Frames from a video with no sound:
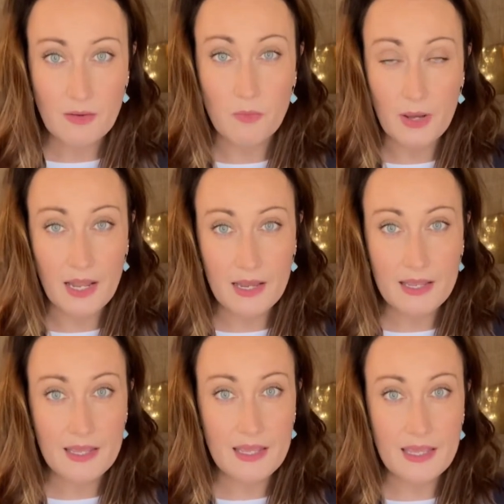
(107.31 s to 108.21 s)
Well,
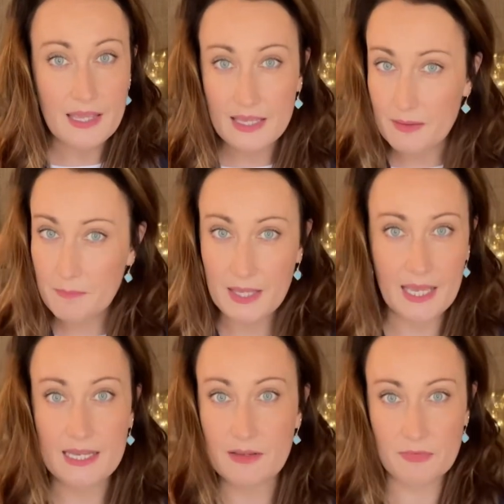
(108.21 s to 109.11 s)
it can be
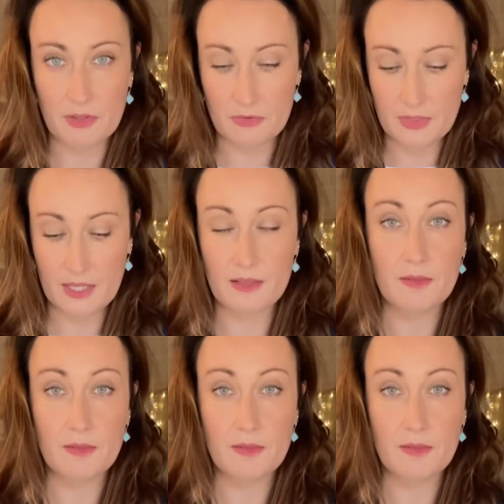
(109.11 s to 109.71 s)
any of those things